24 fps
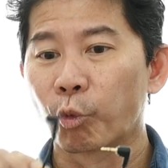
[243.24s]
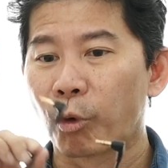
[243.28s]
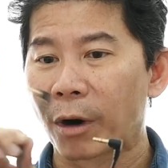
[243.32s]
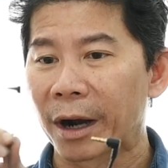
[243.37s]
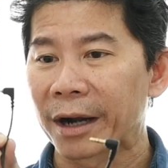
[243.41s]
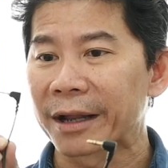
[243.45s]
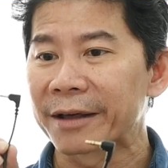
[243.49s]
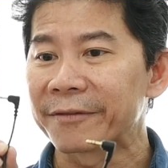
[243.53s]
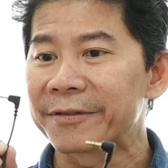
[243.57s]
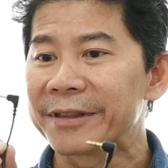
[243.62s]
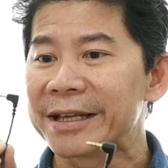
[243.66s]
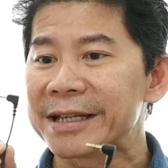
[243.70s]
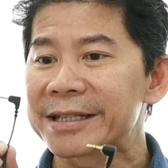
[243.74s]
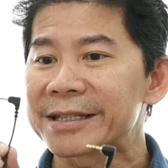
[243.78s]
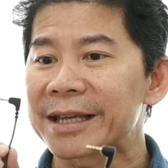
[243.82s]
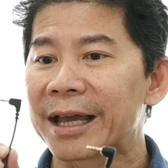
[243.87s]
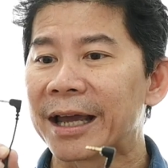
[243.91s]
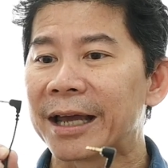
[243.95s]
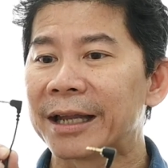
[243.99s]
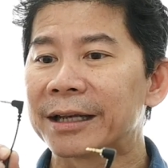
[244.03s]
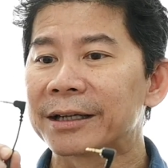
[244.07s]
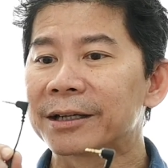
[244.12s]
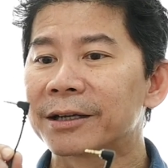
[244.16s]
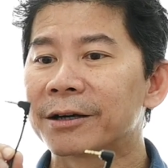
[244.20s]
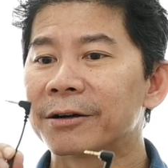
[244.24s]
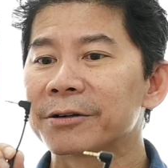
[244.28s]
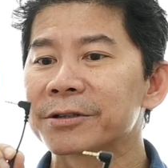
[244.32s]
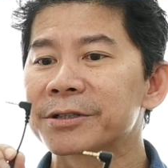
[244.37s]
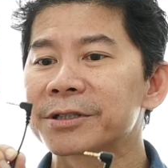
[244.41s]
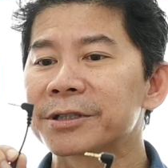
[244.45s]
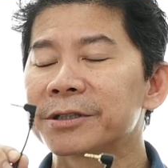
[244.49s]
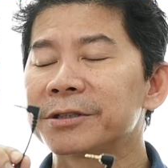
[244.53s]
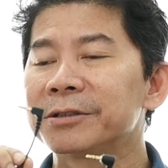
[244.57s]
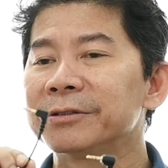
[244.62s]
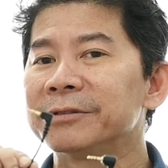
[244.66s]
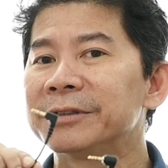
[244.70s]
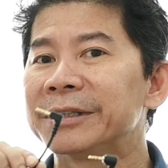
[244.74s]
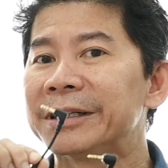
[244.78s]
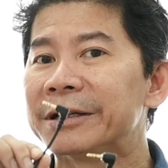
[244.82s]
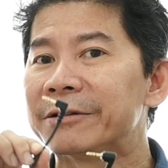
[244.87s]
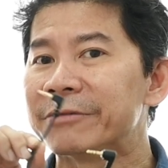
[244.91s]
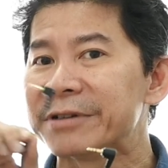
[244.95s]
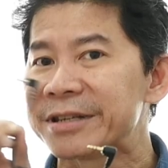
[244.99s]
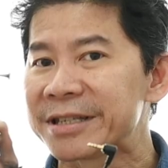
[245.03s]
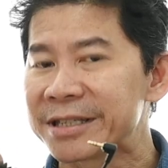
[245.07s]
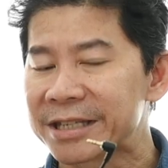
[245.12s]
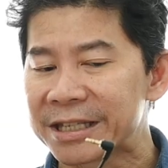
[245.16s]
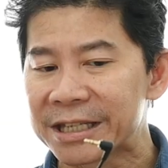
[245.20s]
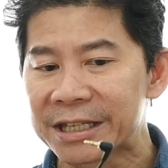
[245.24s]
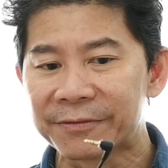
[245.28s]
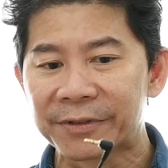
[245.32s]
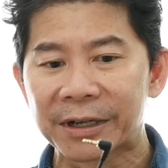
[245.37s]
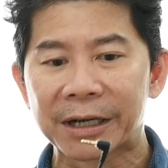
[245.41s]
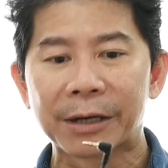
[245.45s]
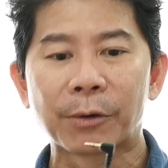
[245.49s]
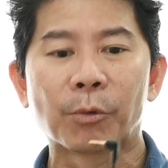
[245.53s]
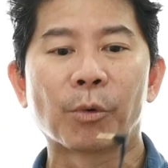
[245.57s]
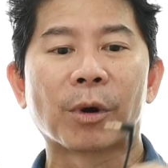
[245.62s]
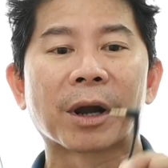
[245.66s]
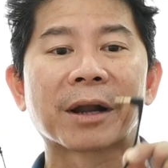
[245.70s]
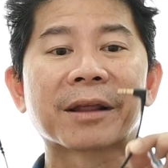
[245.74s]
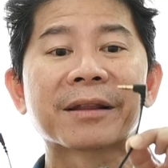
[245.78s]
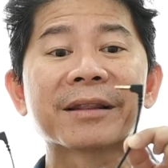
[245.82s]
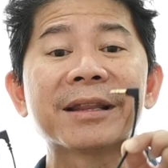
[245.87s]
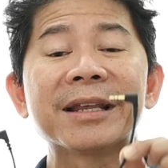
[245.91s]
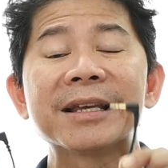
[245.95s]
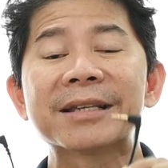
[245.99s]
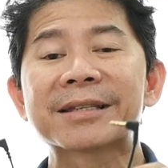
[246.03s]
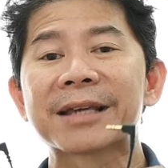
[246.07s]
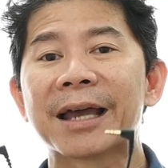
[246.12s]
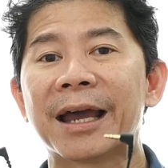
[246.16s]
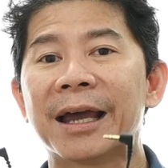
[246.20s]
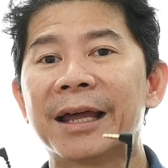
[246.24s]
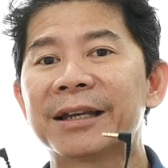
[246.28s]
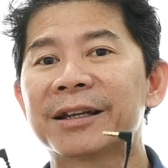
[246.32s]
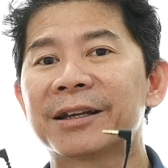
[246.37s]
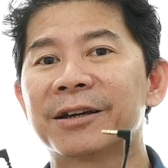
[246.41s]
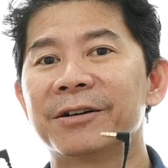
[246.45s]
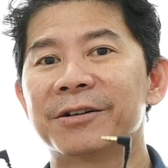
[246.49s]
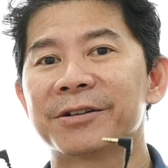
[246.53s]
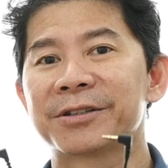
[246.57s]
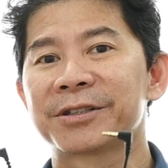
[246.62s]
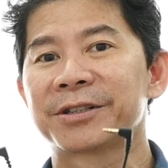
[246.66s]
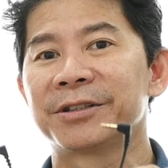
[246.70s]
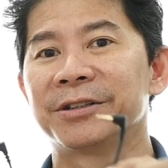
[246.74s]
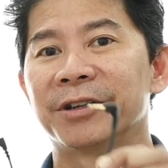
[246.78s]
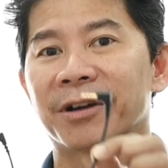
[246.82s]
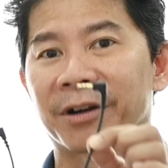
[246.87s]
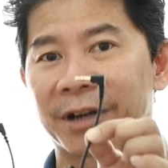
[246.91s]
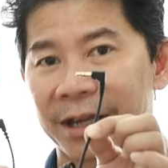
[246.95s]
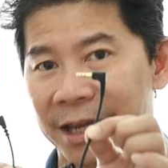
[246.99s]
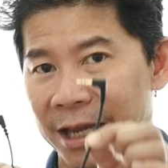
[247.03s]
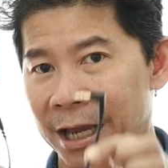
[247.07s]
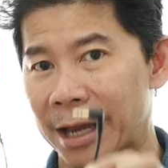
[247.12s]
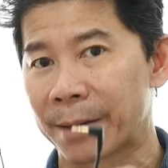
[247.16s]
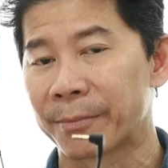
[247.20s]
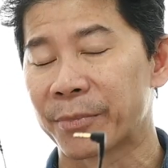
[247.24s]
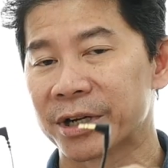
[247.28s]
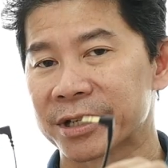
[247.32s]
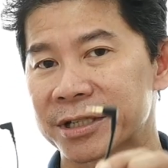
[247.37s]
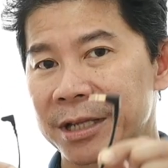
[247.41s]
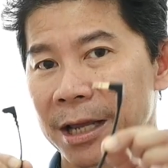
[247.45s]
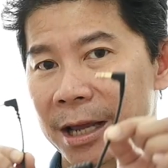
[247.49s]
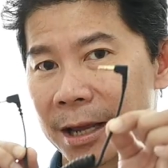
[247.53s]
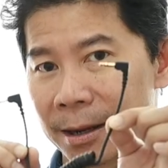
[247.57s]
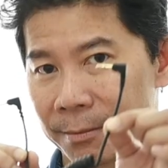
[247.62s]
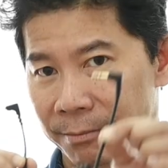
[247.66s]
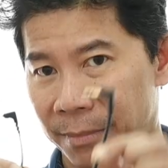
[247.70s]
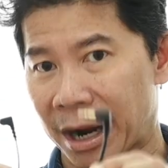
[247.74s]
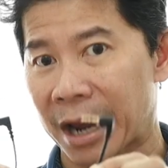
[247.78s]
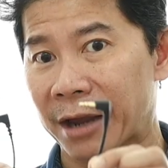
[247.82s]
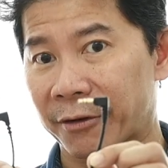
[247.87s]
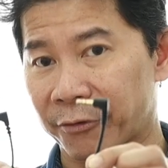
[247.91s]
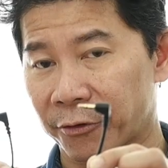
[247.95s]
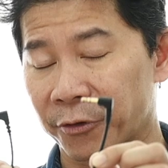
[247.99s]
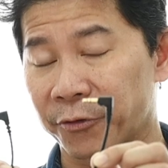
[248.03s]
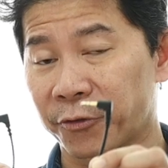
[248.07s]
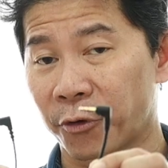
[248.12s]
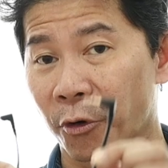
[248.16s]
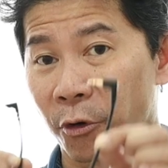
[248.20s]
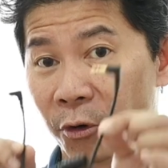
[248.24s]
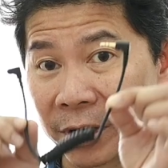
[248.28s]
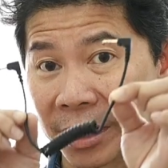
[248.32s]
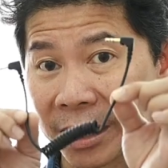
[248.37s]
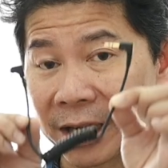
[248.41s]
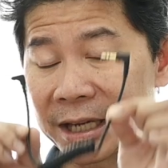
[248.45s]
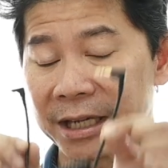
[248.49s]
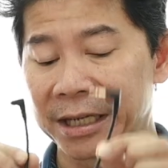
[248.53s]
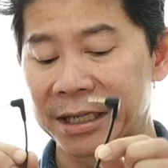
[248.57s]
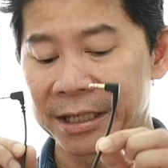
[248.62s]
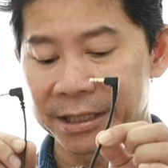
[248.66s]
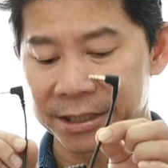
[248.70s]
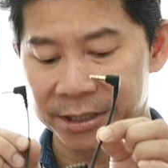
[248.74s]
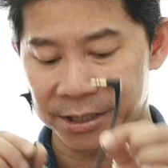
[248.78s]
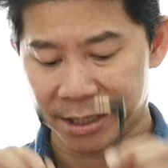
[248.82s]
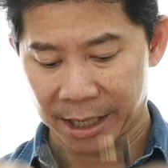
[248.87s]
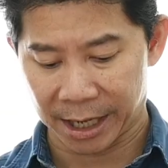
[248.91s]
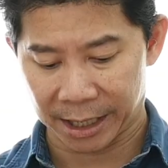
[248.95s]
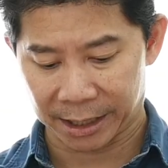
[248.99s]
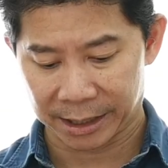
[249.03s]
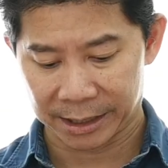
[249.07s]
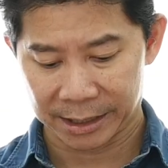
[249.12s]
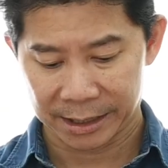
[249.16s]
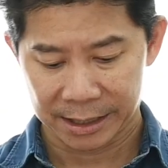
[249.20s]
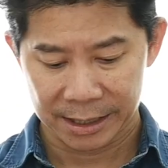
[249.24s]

one of this end goes to the receiver, one of this end goes to your camera's microphone in jack.